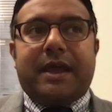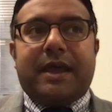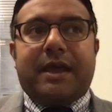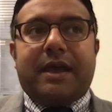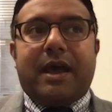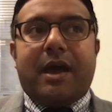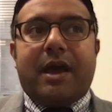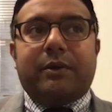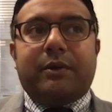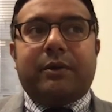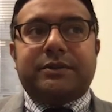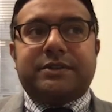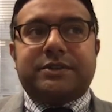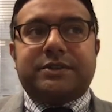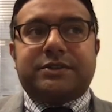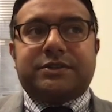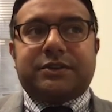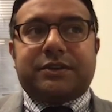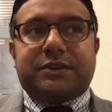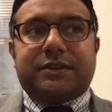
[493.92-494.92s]
always
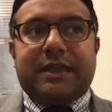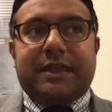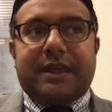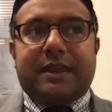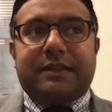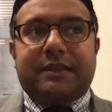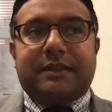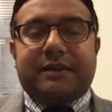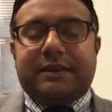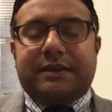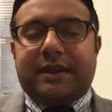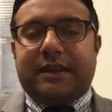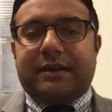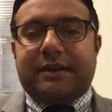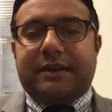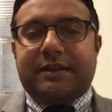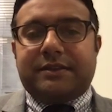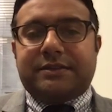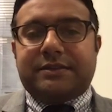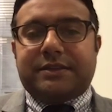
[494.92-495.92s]
ensure that the data
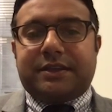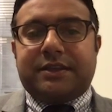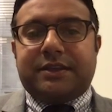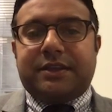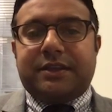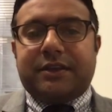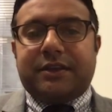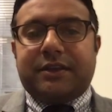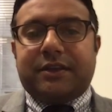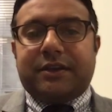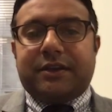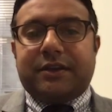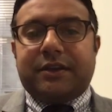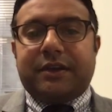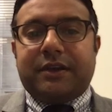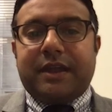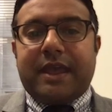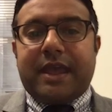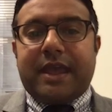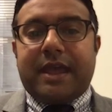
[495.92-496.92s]
is secure
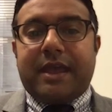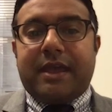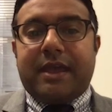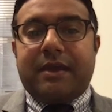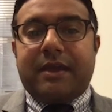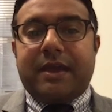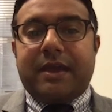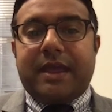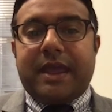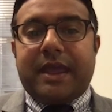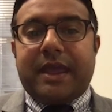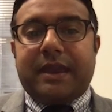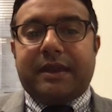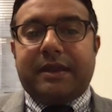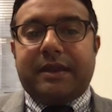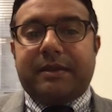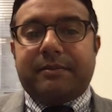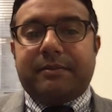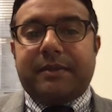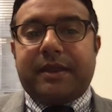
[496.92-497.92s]

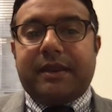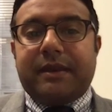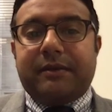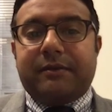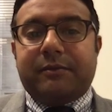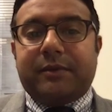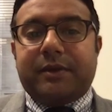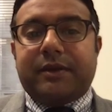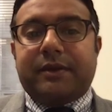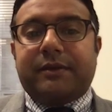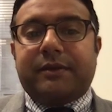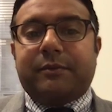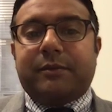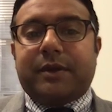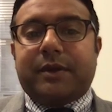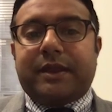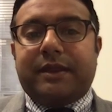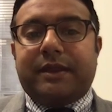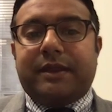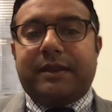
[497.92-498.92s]
and we're
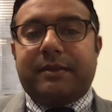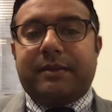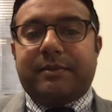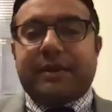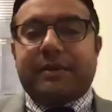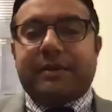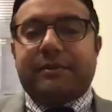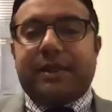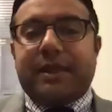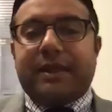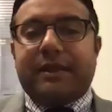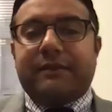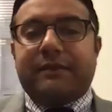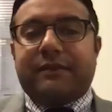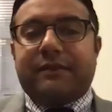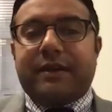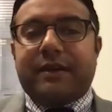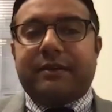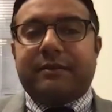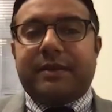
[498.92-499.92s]
working in a HIPAA compliant
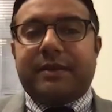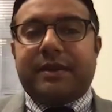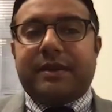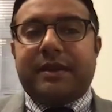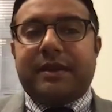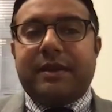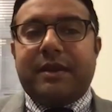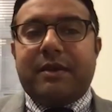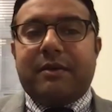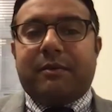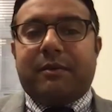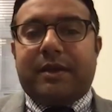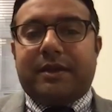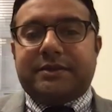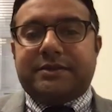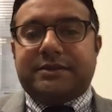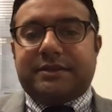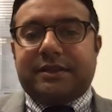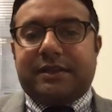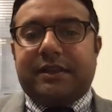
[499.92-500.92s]
environment while
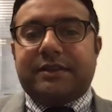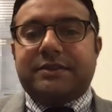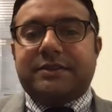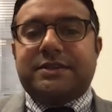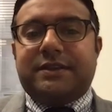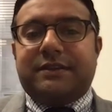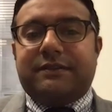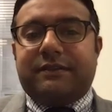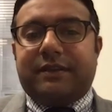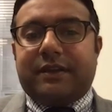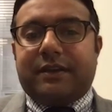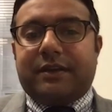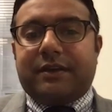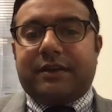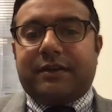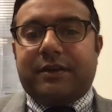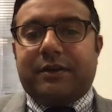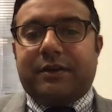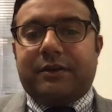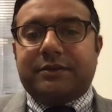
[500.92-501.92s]
still achieving our
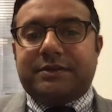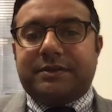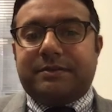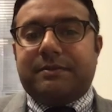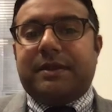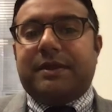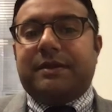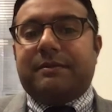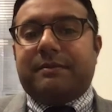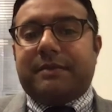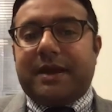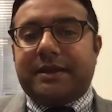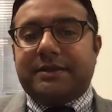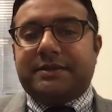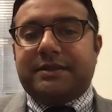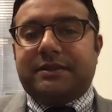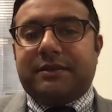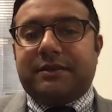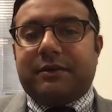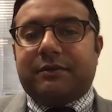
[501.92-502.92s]
goals and
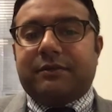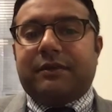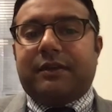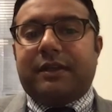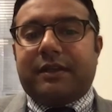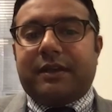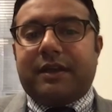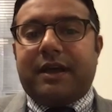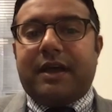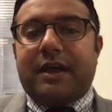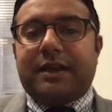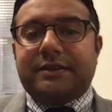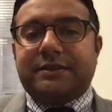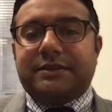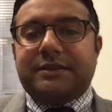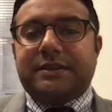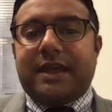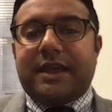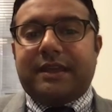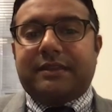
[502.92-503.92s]
minimizing the overall costs.
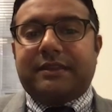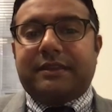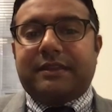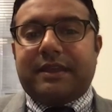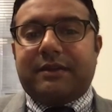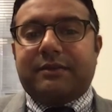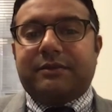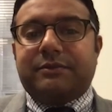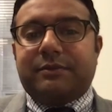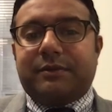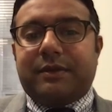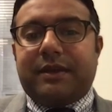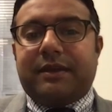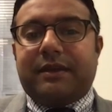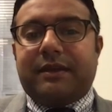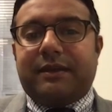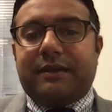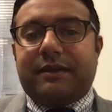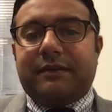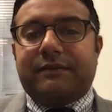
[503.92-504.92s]
I think that was
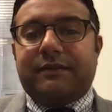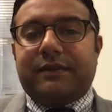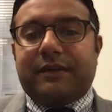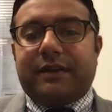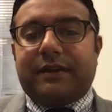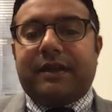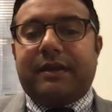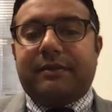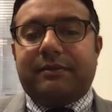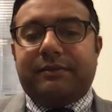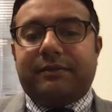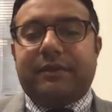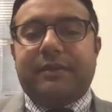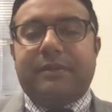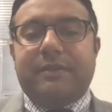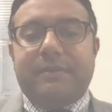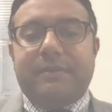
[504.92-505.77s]
very helpful.